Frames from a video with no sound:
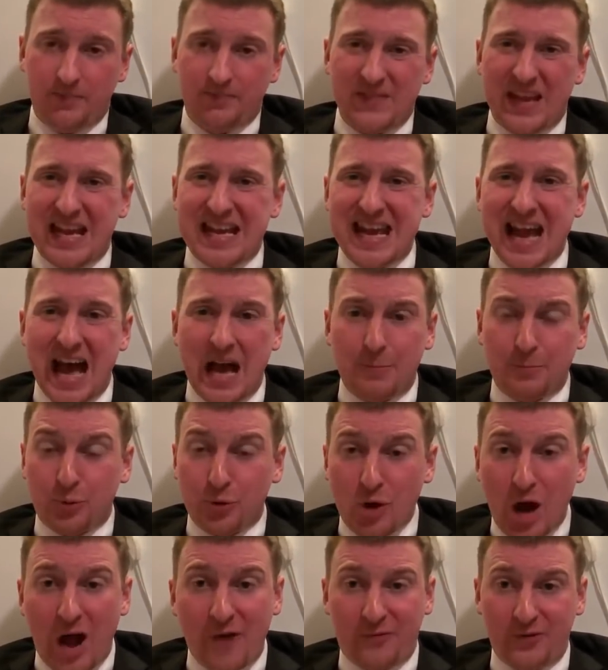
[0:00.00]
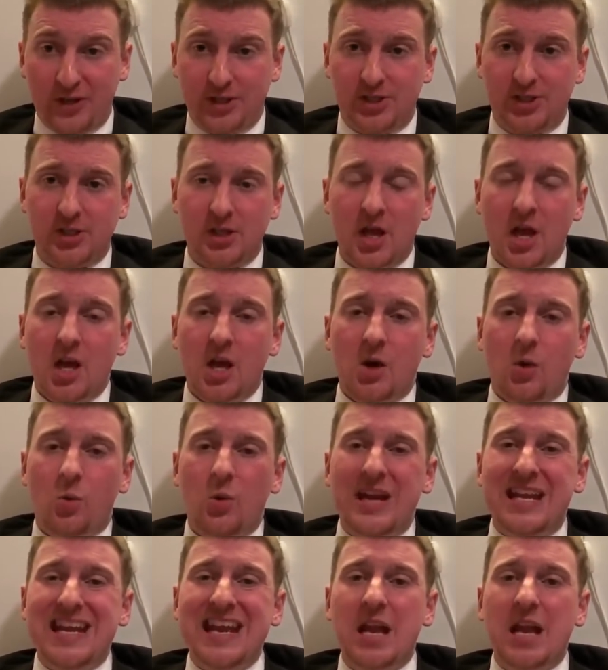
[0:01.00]
and not profits
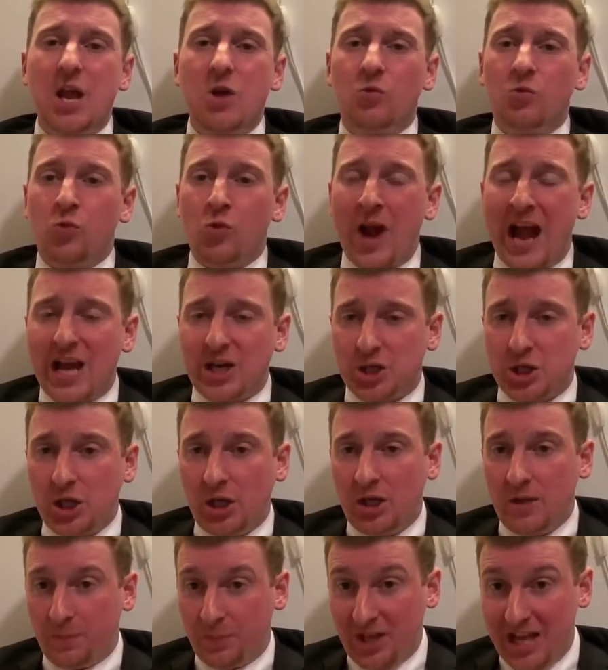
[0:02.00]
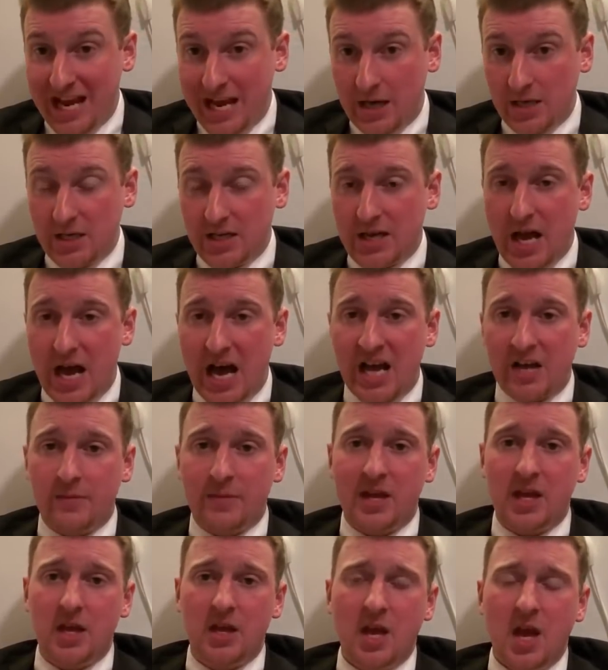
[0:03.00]
we need a rationally planned
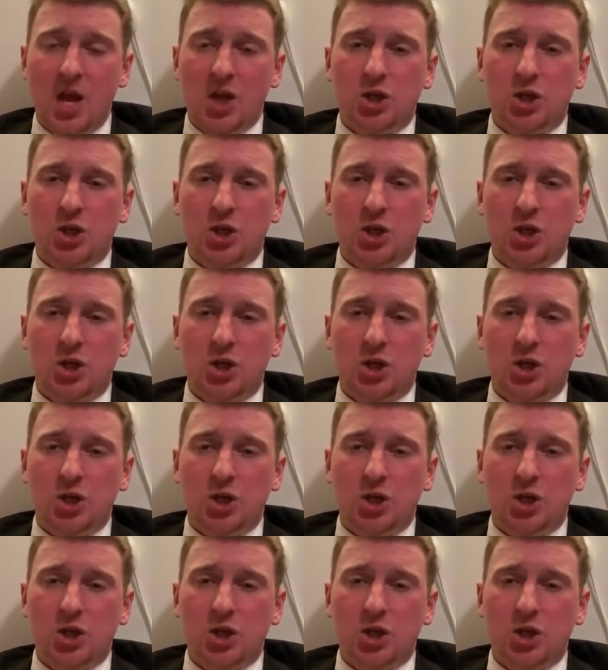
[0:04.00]
economy